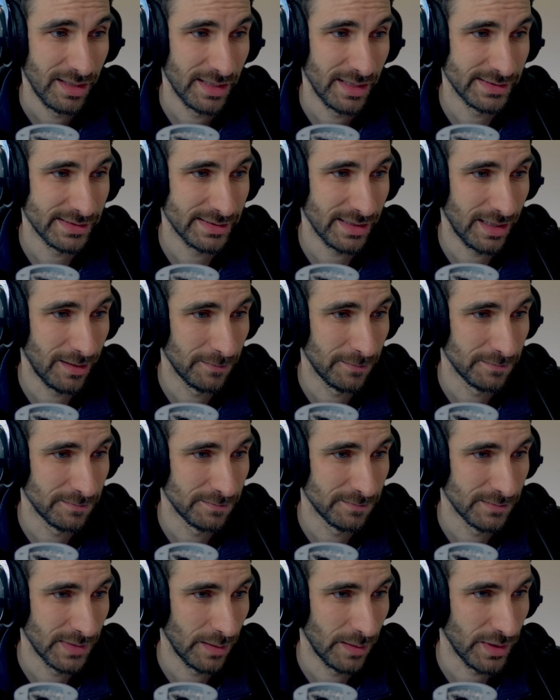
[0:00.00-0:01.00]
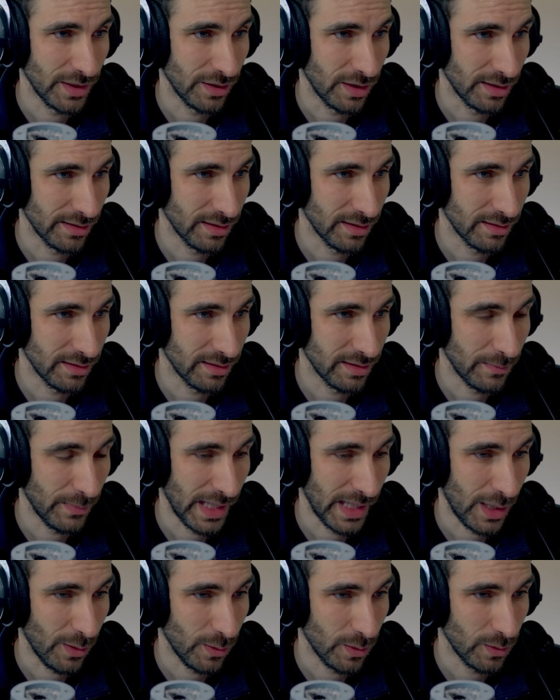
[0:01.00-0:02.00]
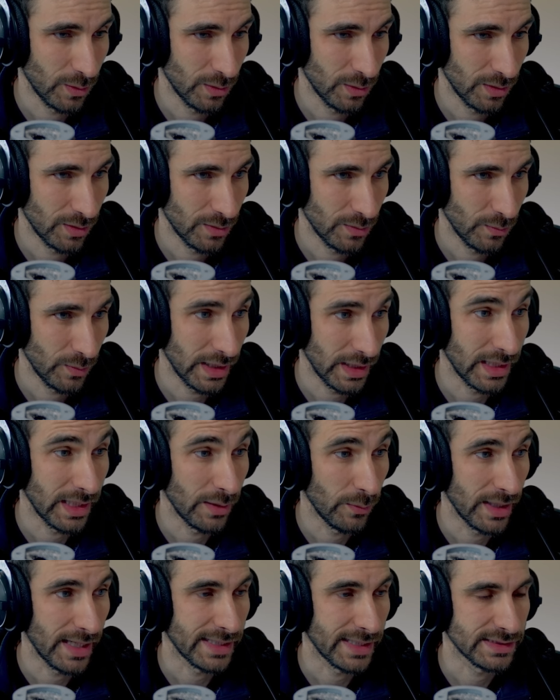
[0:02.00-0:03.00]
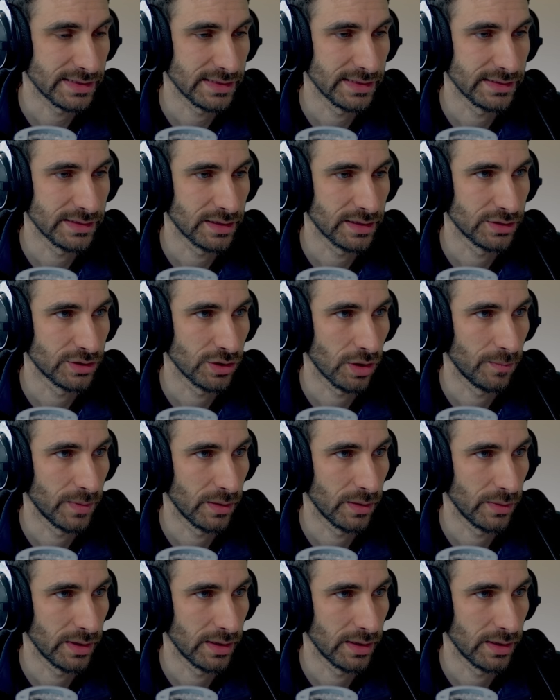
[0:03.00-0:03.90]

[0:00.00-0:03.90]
It's I mean, other than the power cord, we actually did a job there.